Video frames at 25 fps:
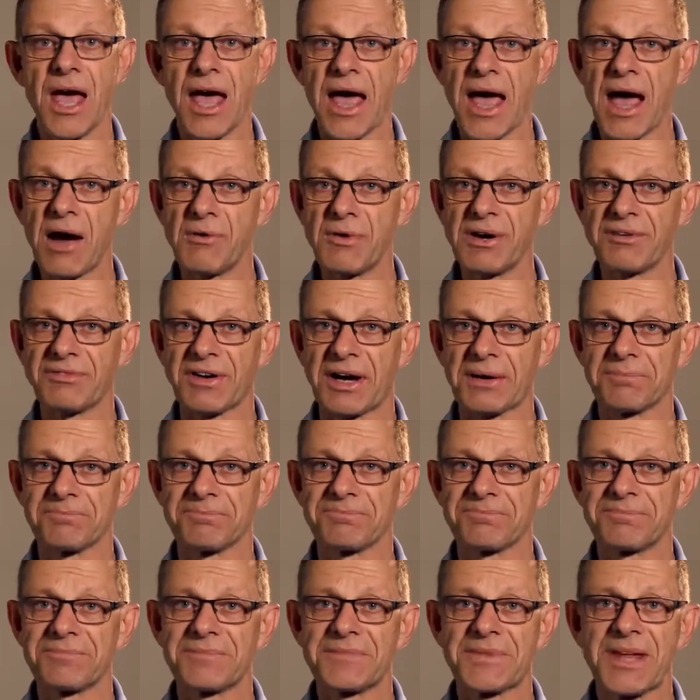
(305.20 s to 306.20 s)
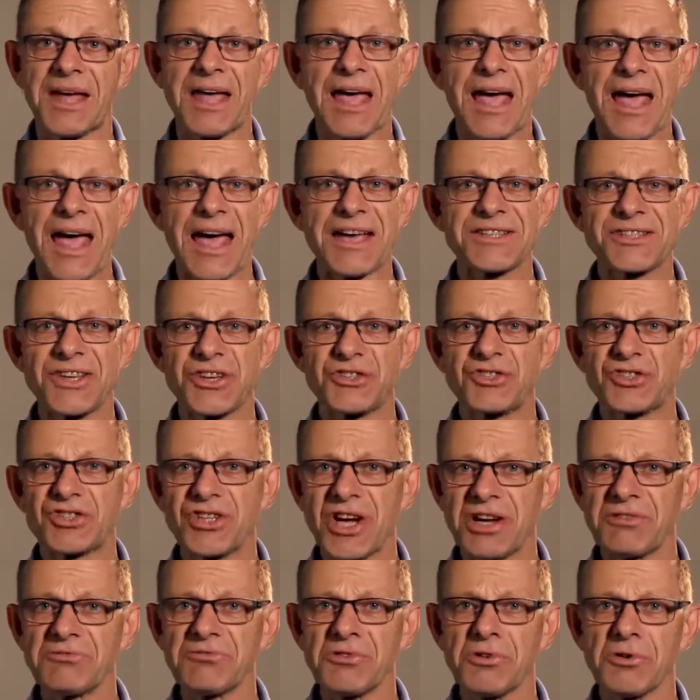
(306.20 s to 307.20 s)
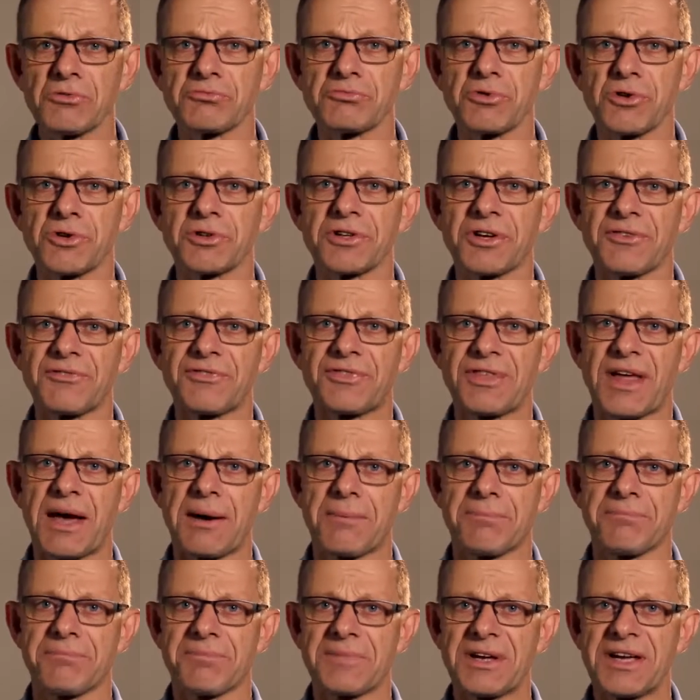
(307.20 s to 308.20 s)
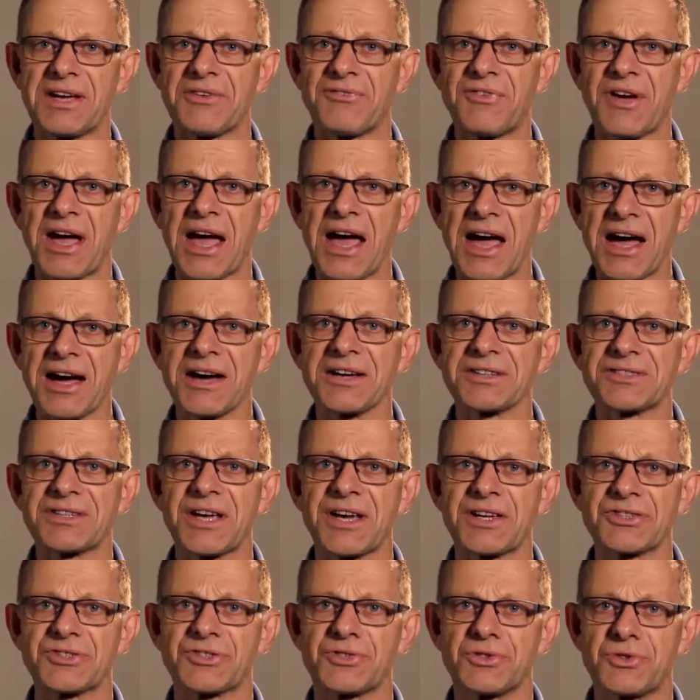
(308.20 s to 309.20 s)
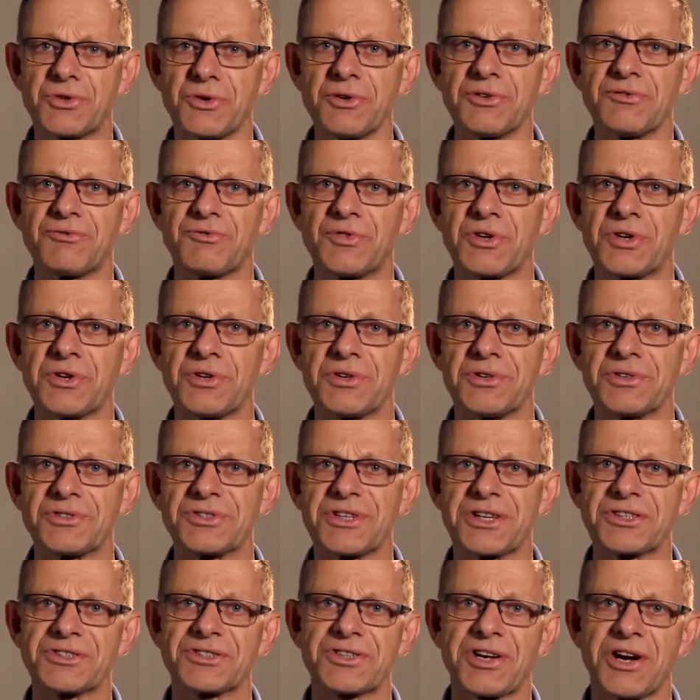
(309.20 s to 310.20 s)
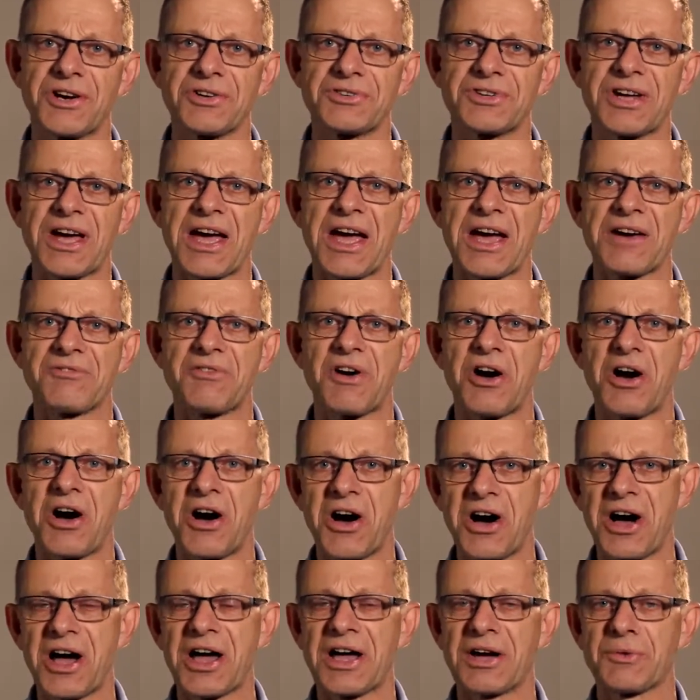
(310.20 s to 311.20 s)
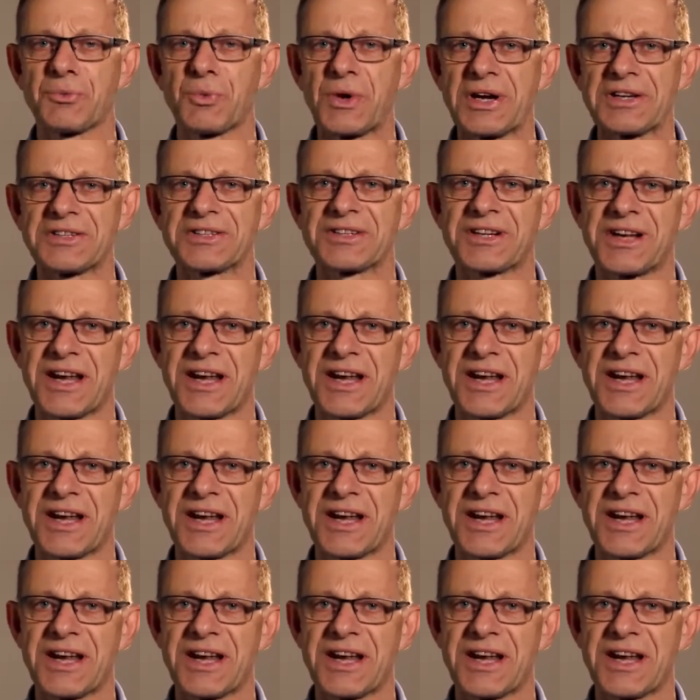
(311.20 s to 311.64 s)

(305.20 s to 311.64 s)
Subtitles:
However, As a general rule of thumb, if a house has good views, it's going to have a higher wind